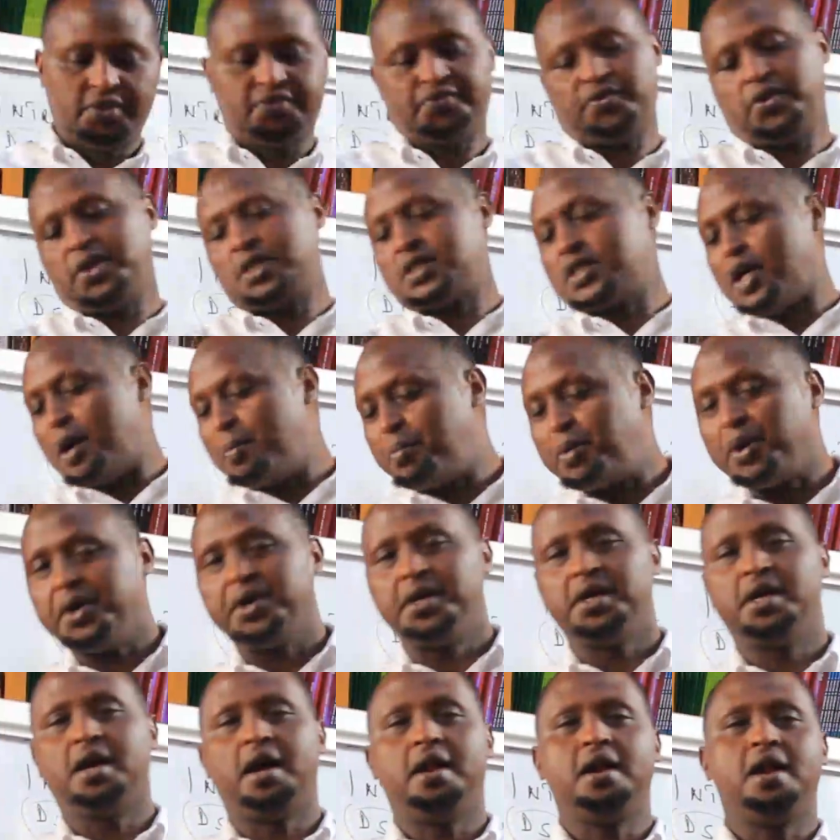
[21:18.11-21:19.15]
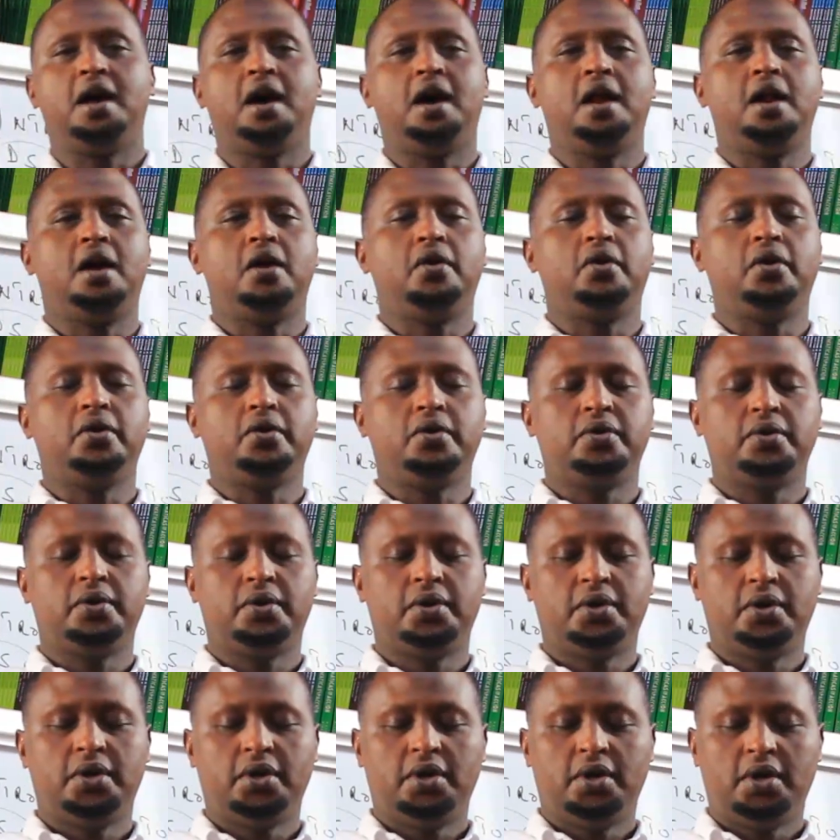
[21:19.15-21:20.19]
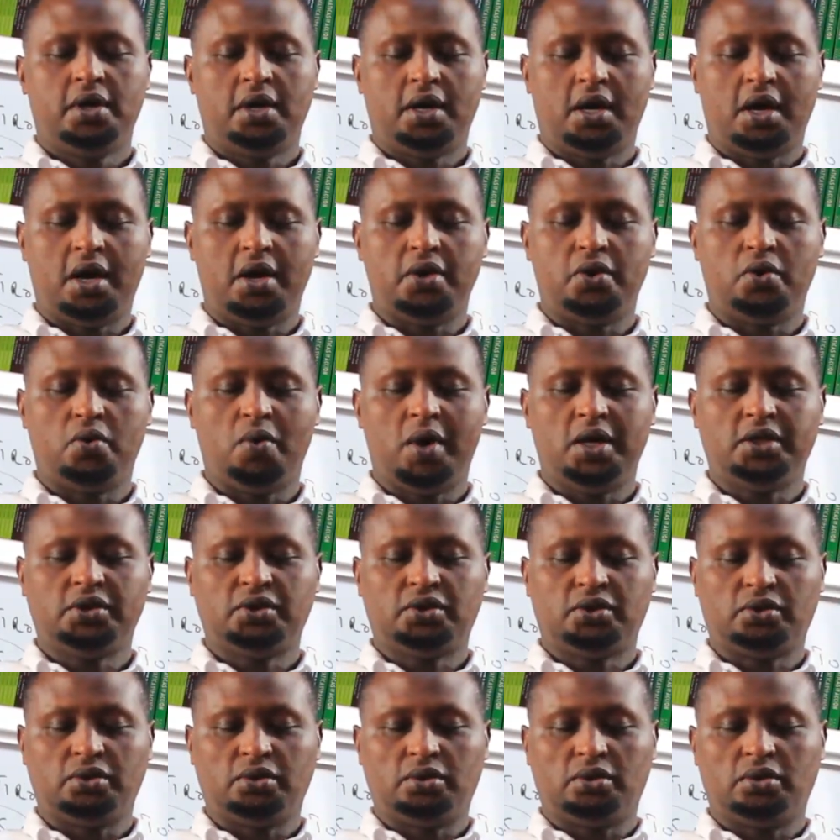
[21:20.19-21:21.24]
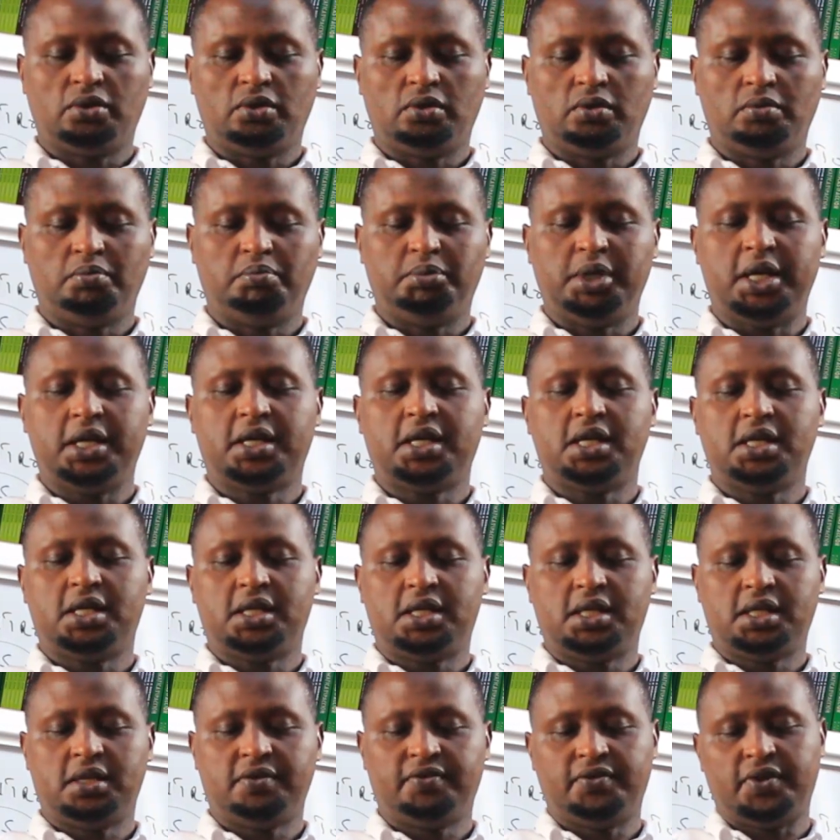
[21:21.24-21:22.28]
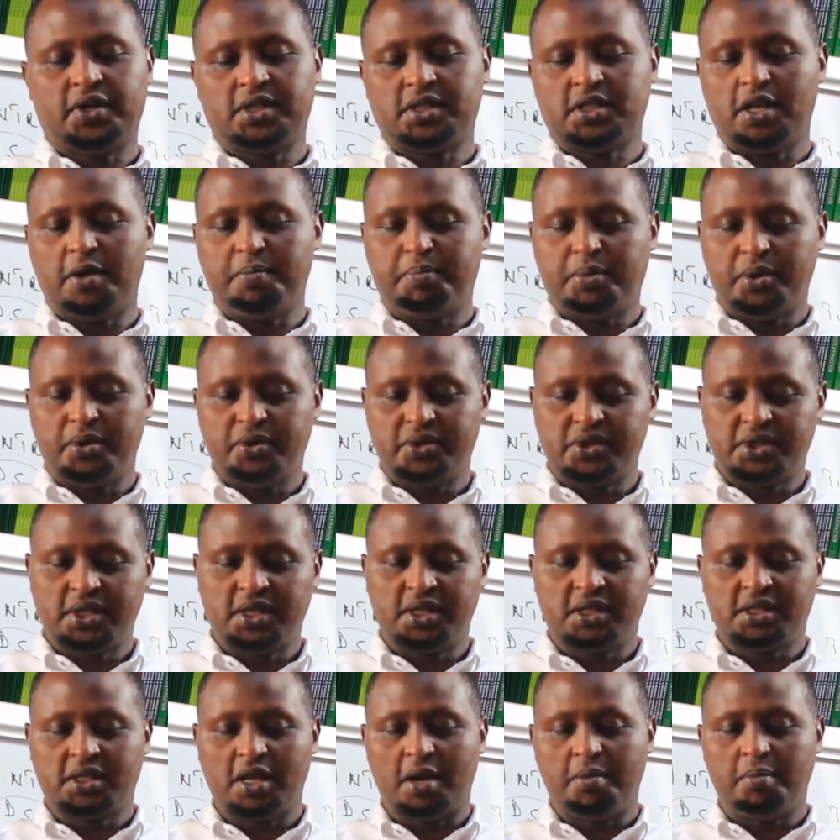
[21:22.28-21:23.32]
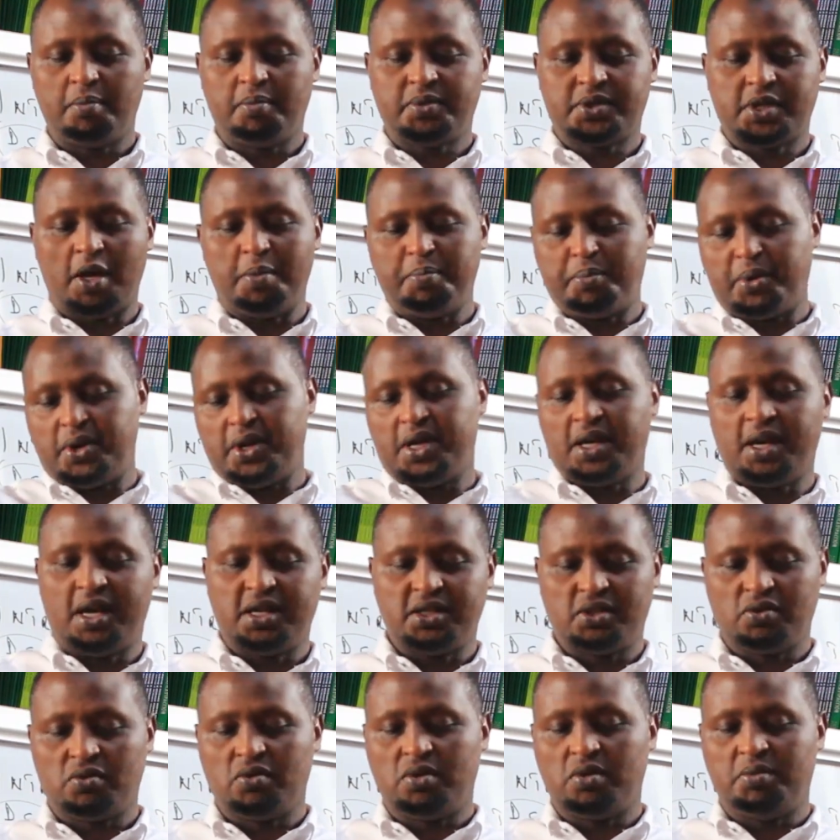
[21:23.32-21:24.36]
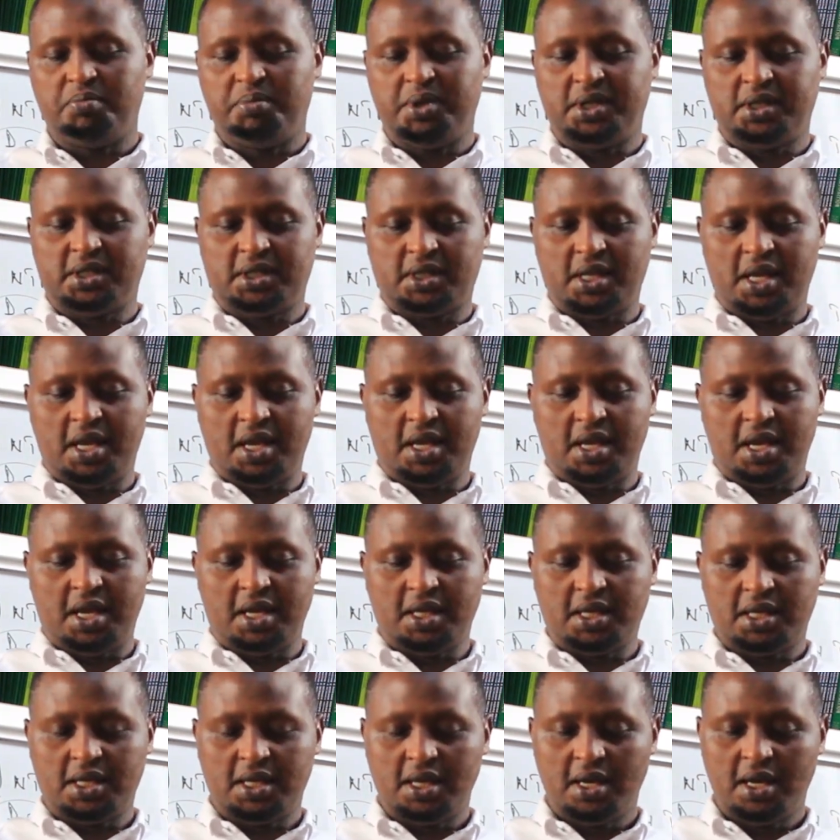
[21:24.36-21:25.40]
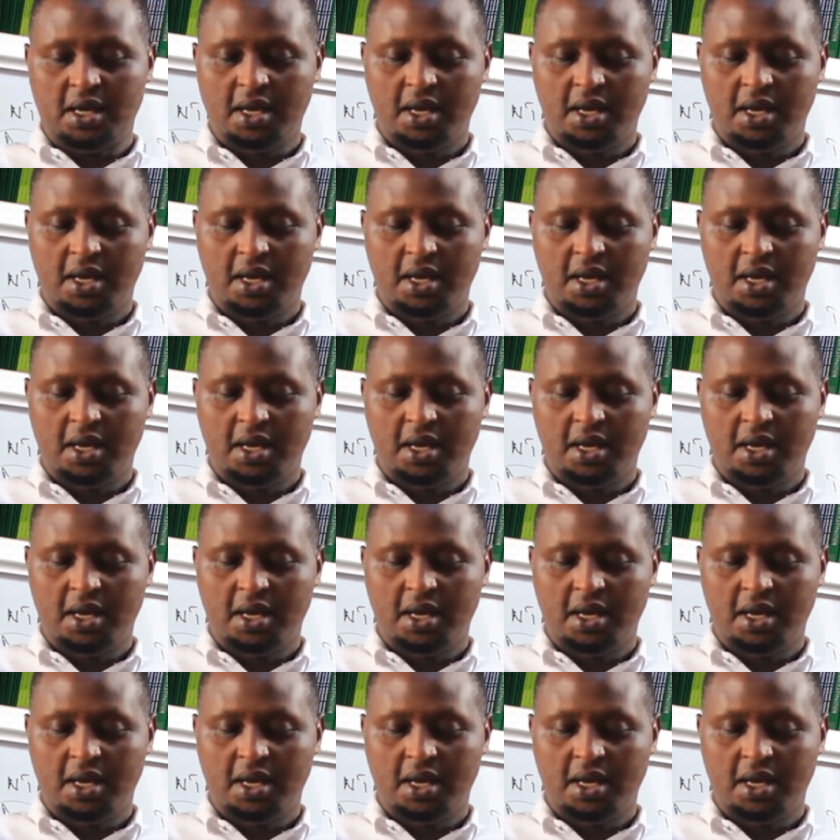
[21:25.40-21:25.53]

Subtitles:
for example in an analog, you want to make it, for example, using sampling as we'll be seeing it,